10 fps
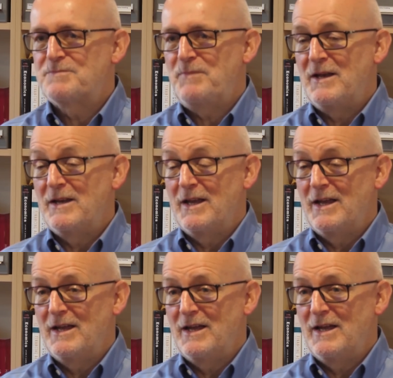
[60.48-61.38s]
It's been
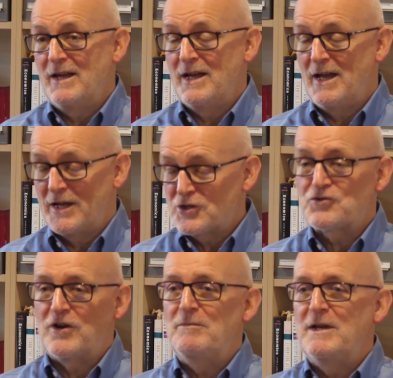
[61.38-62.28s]

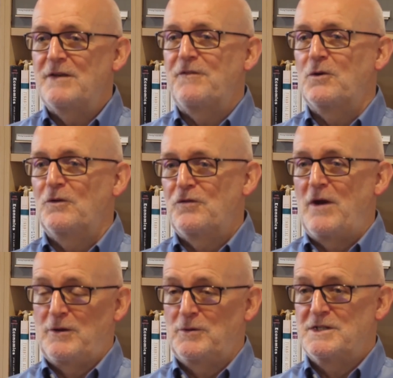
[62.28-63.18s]
extremely difficult
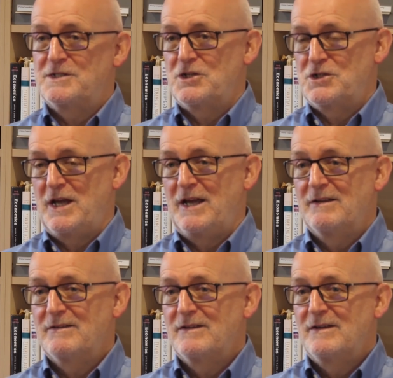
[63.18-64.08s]
for equities this year.